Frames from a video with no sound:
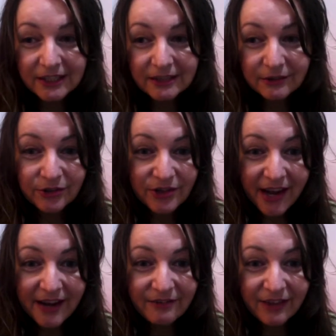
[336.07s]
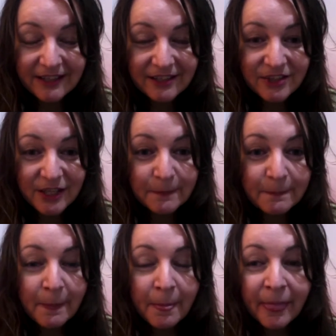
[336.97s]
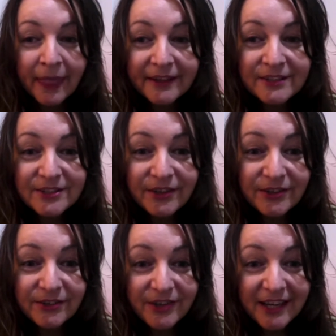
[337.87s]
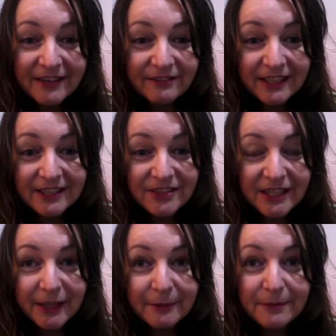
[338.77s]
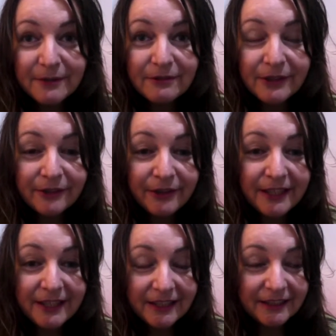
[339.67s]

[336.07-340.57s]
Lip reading: creative energy, and so creative energy can be very